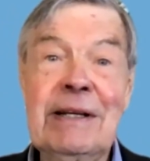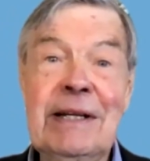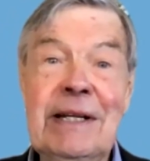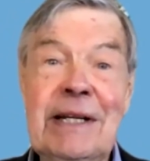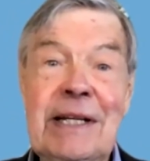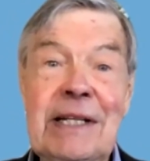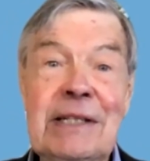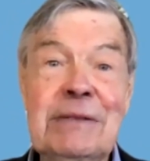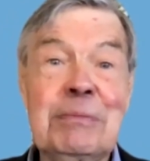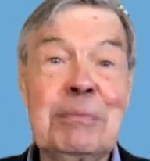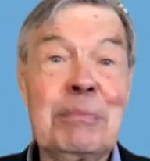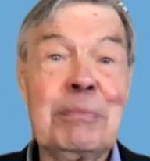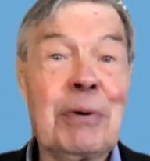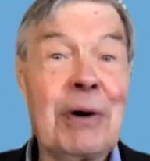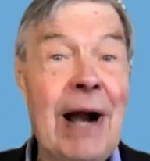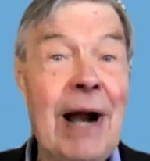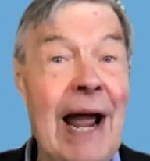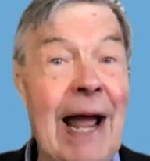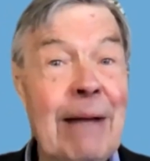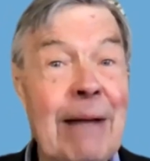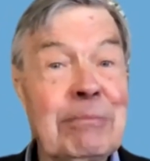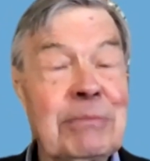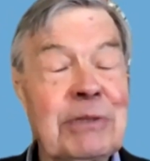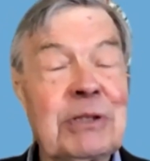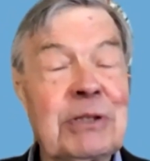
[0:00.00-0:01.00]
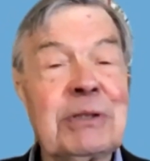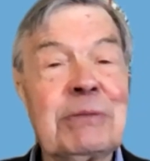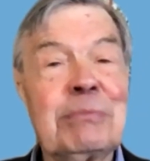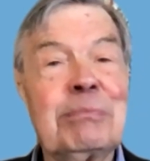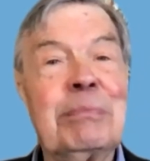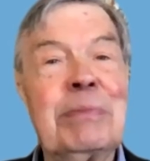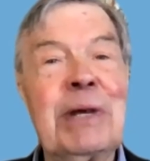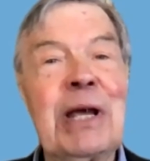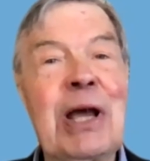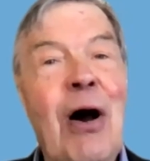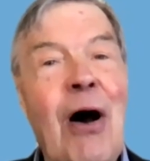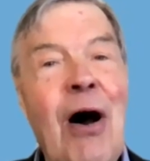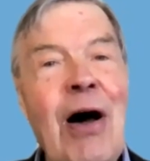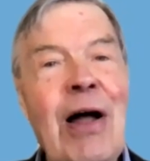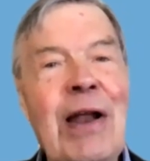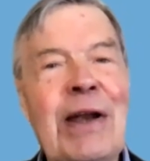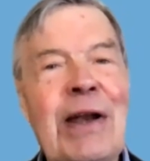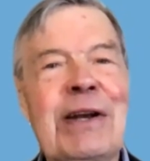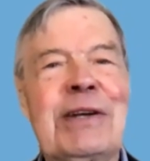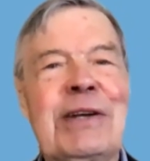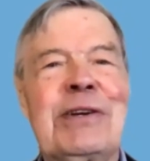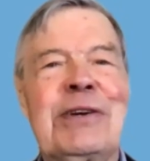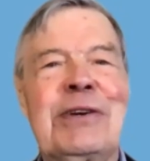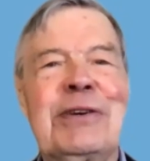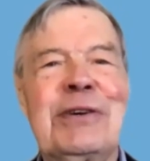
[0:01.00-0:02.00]
is perhaps
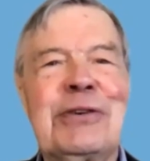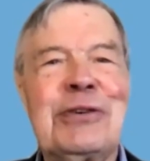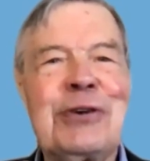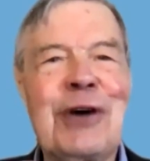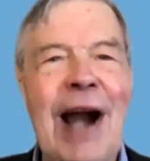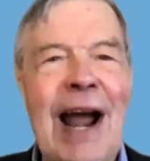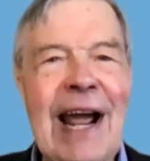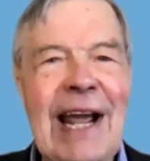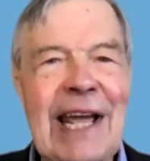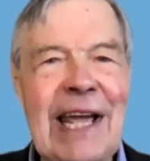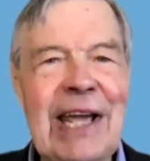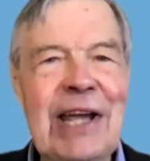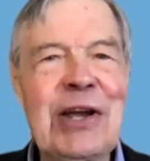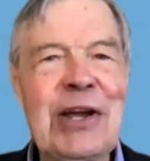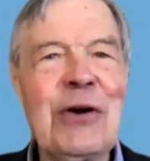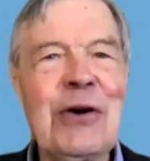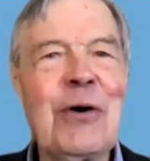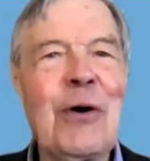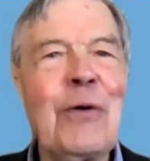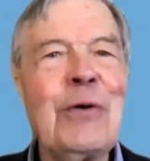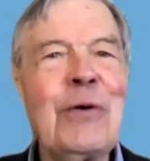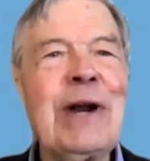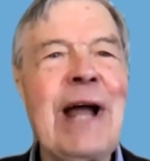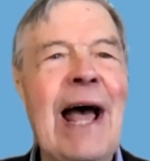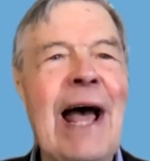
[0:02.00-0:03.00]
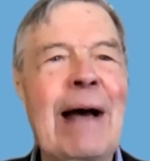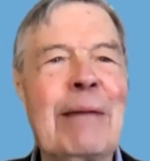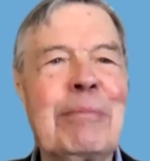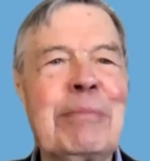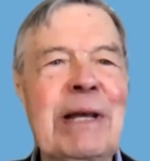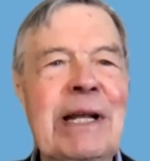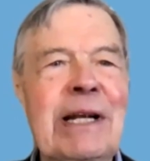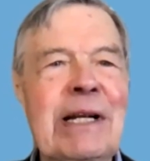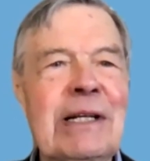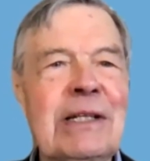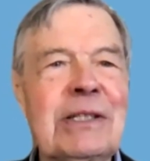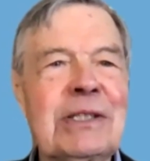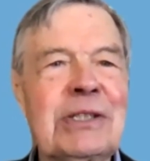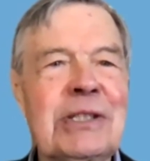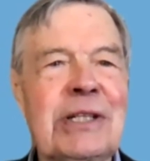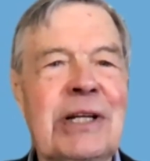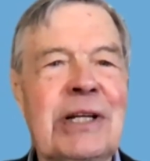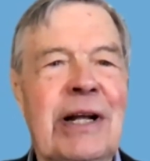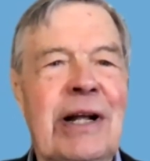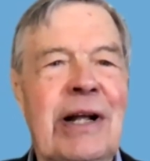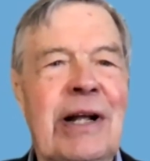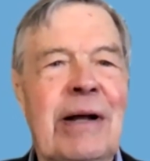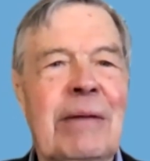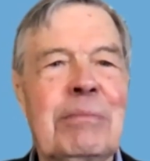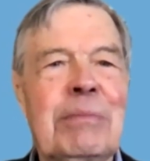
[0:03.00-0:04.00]
beyond tracking your own happiness,
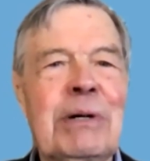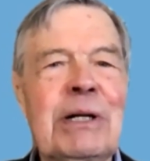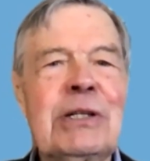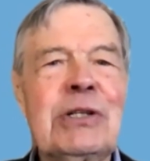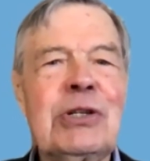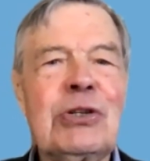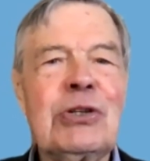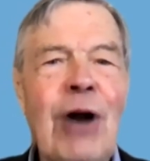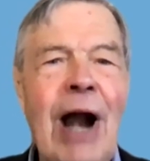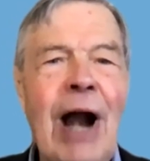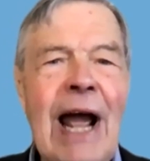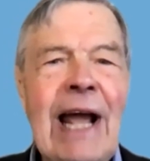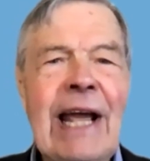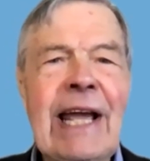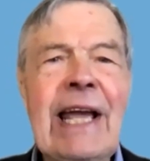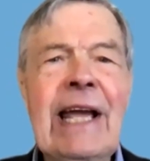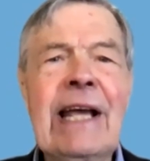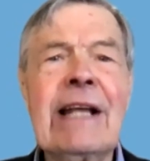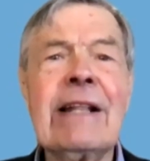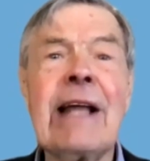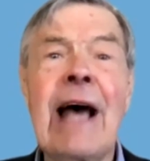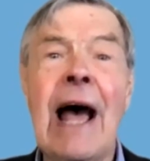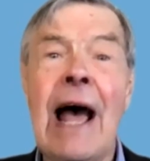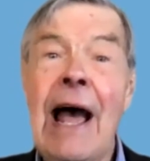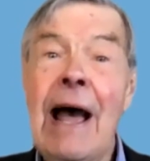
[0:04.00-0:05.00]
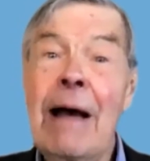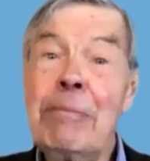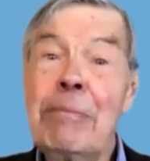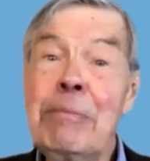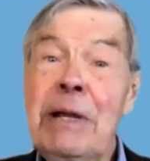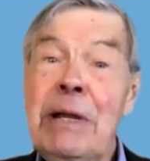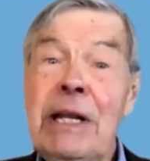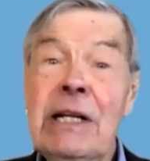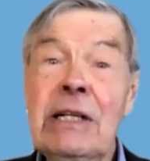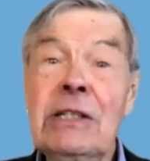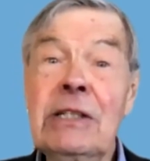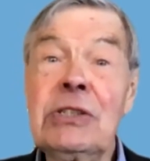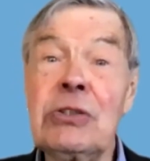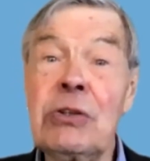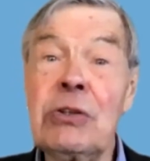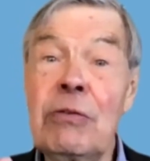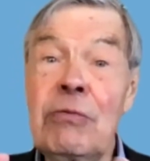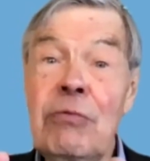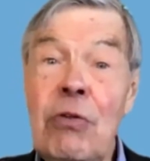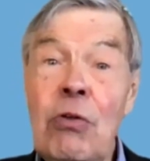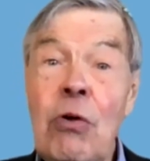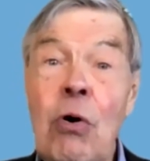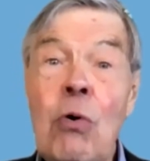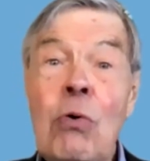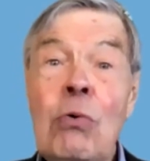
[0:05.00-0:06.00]
but tracking the happiness
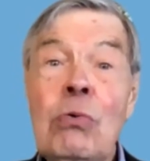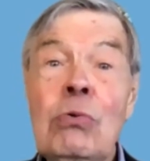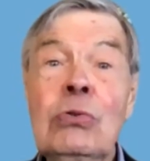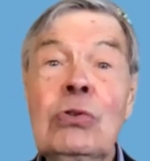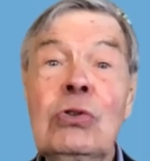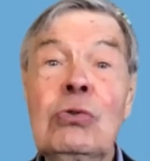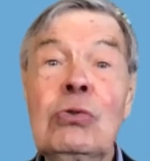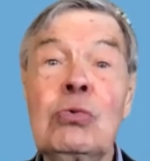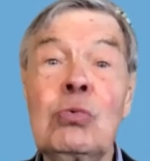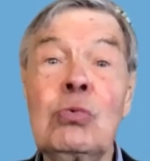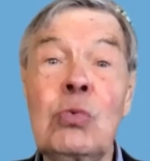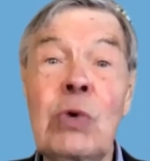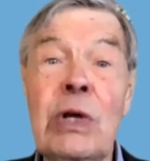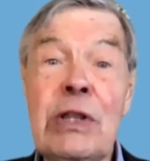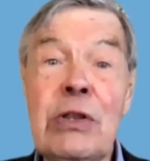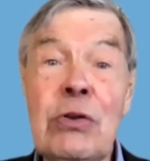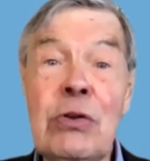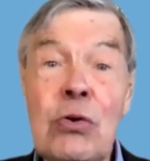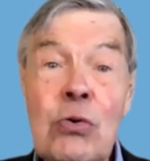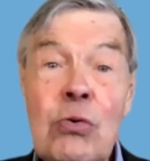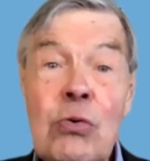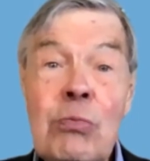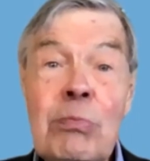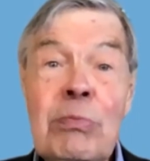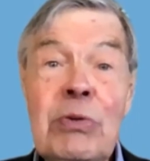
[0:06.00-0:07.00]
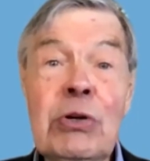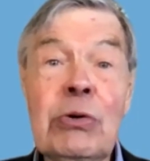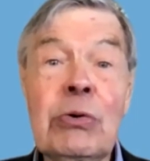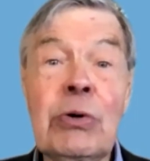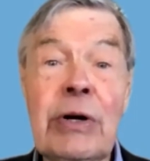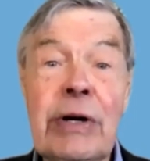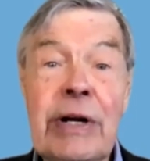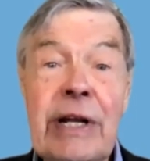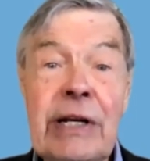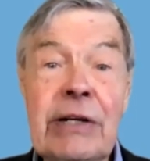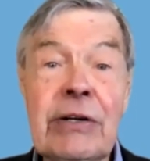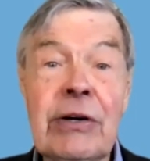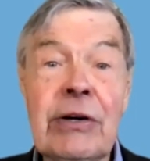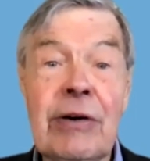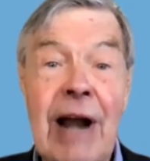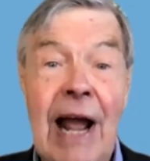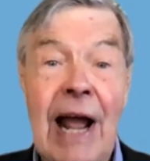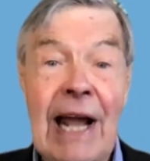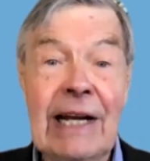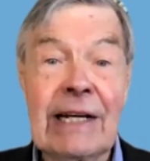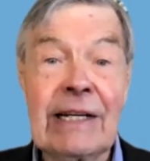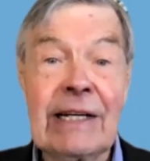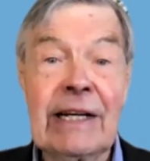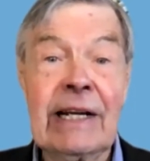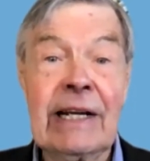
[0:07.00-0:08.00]
of those with whom you are
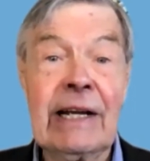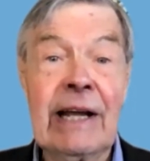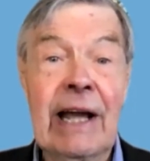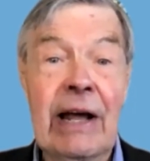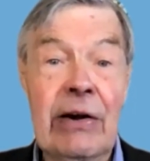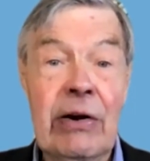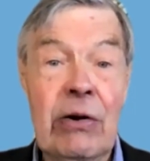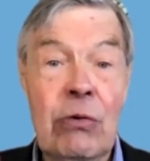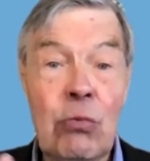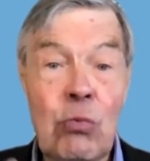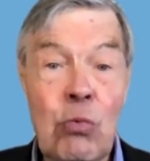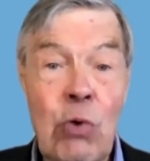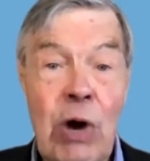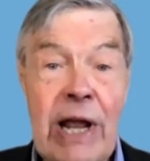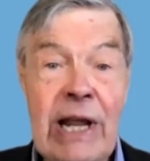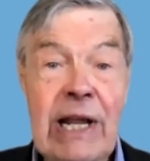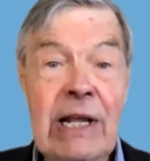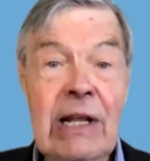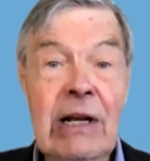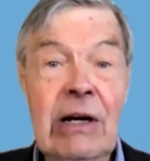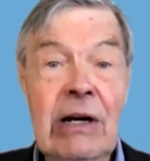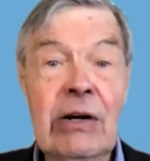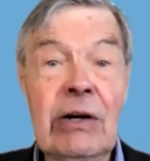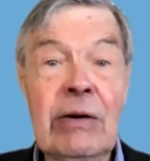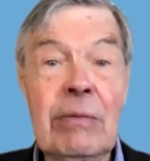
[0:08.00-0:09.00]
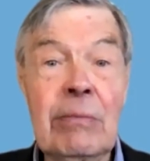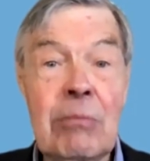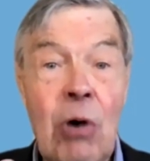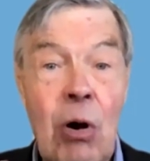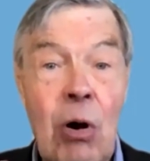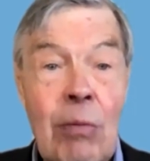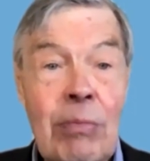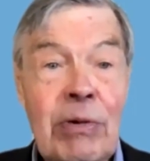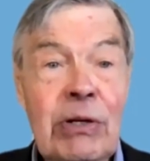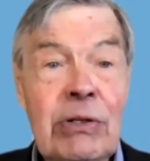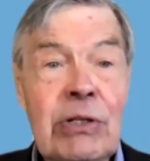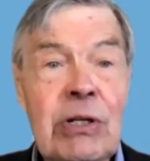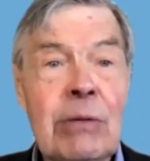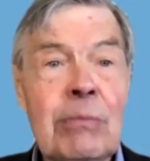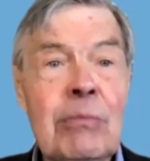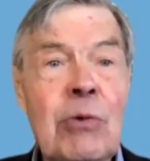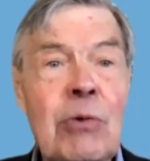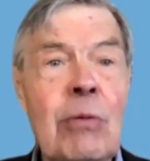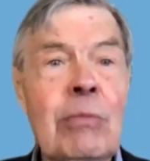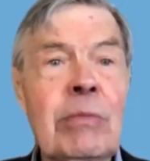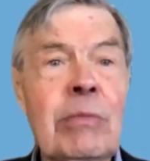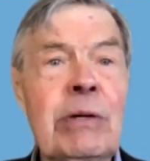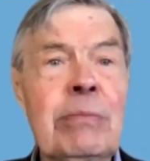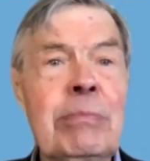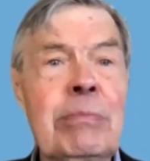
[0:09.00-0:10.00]
interacting on a regular
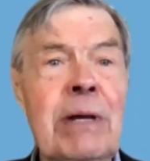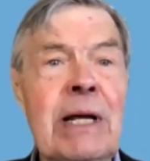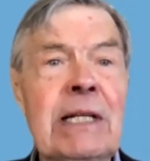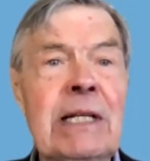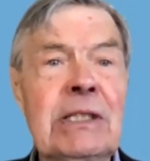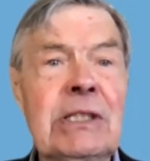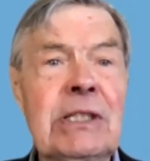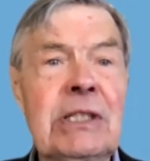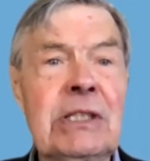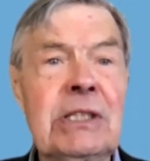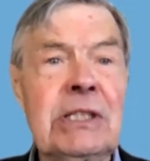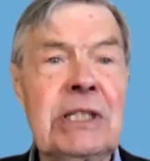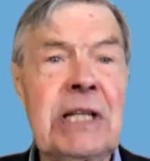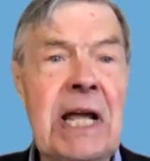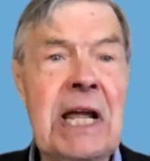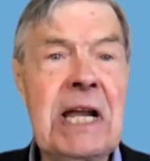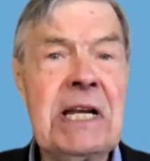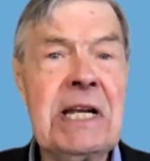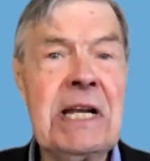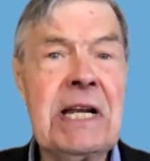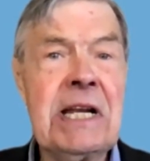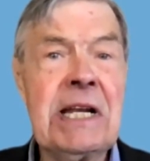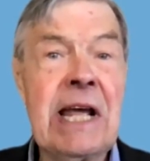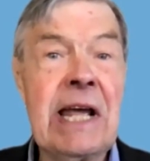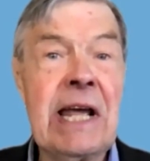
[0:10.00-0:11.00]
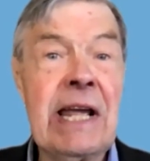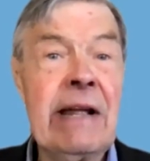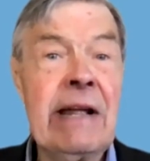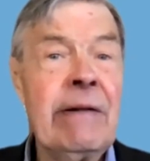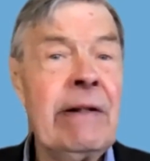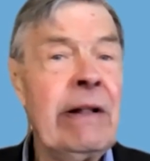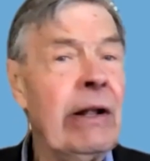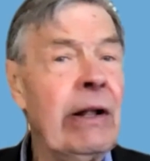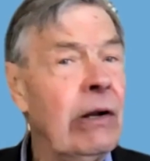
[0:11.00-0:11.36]
moment-to-moment basis, day-to-day.